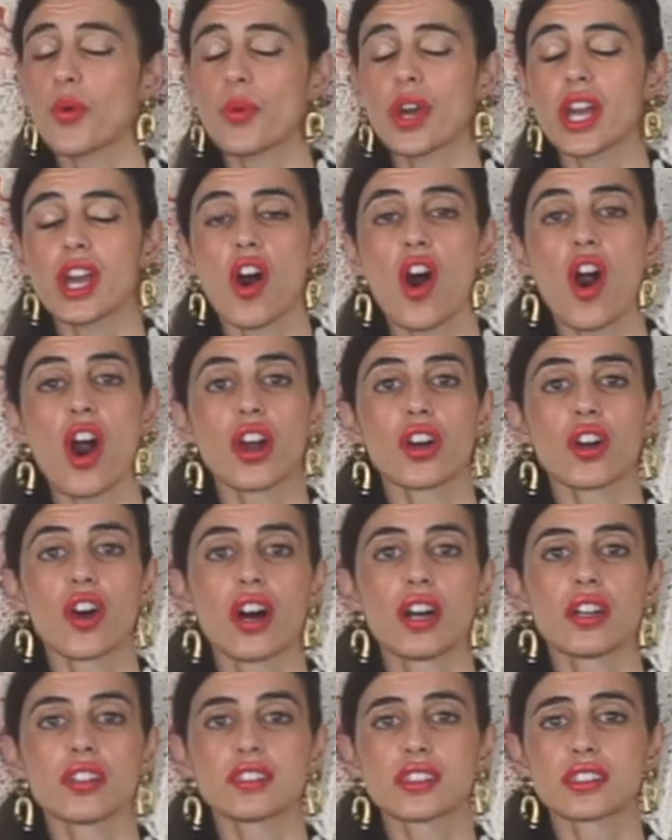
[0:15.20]
we are
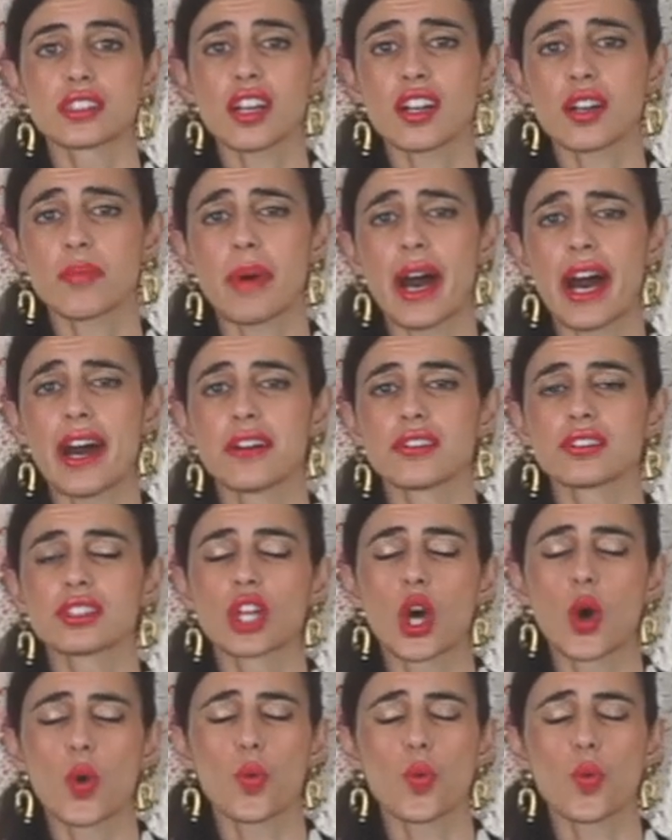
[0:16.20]
going to talk about